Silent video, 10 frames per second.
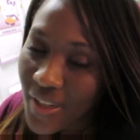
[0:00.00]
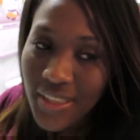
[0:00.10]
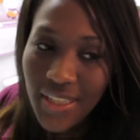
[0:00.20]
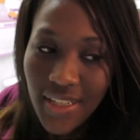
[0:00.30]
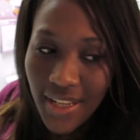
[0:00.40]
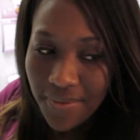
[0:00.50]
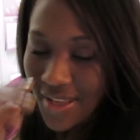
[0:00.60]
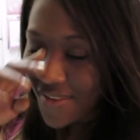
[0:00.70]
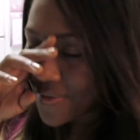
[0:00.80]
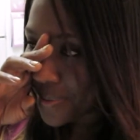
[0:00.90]
Brandi and I,
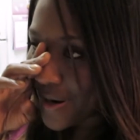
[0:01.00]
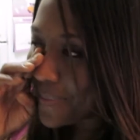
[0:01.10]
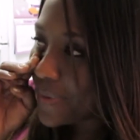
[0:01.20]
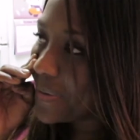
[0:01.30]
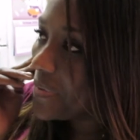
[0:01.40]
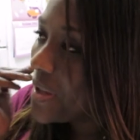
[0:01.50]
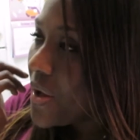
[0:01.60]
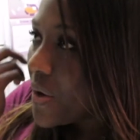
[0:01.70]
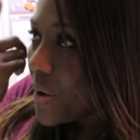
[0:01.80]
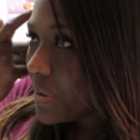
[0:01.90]
we have a problem.
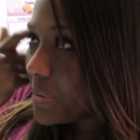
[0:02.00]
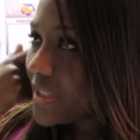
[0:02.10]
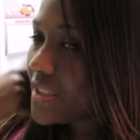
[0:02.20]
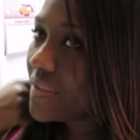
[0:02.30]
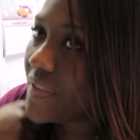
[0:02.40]
We went to